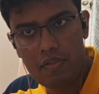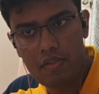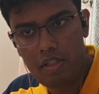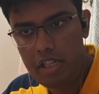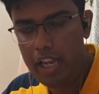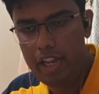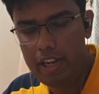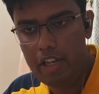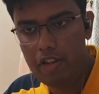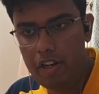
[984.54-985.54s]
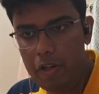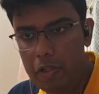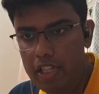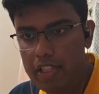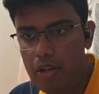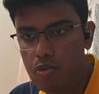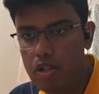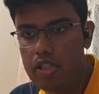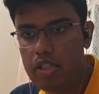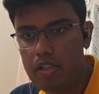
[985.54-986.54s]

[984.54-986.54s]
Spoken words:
Yeah, right now I don't think that works.